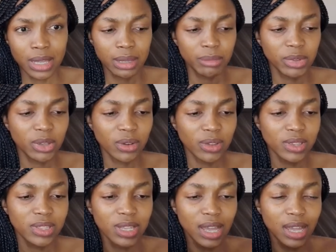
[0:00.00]

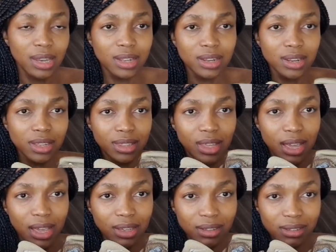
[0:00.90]
because I needed the
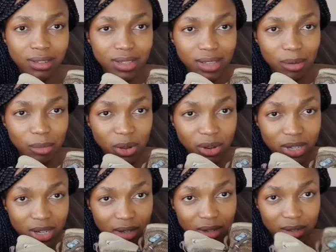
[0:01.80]
ankle
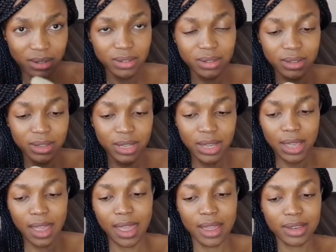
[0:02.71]
support,
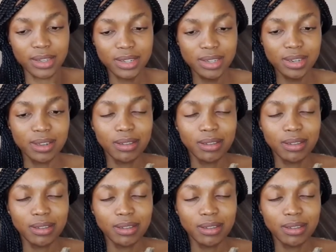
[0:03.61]
and